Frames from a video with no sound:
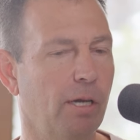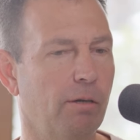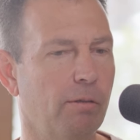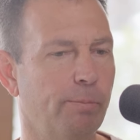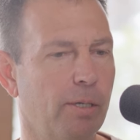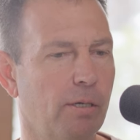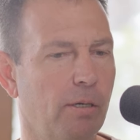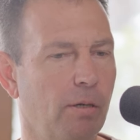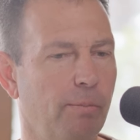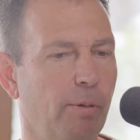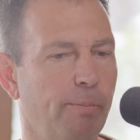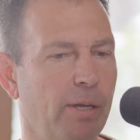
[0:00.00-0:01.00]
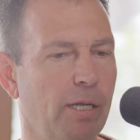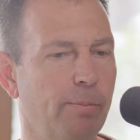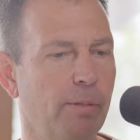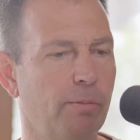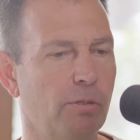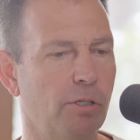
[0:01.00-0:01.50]
how but but many
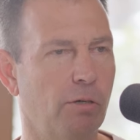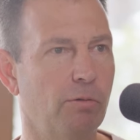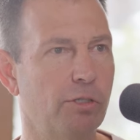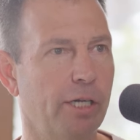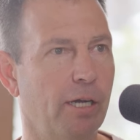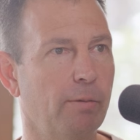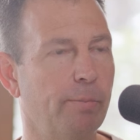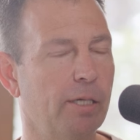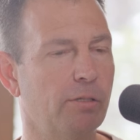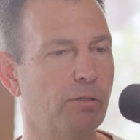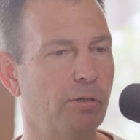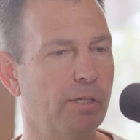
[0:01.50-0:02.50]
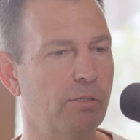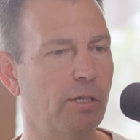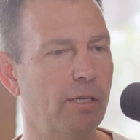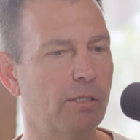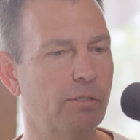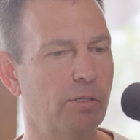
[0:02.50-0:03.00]
people don't yet because they're
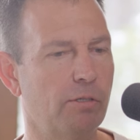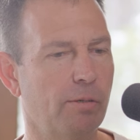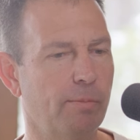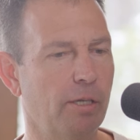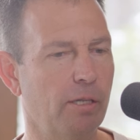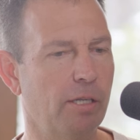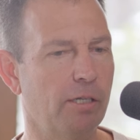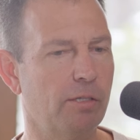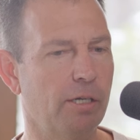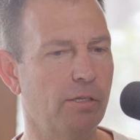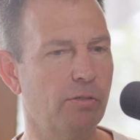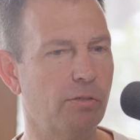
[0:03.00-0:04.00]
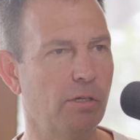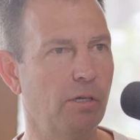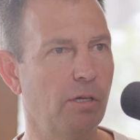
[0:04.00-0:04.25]
inside a system that is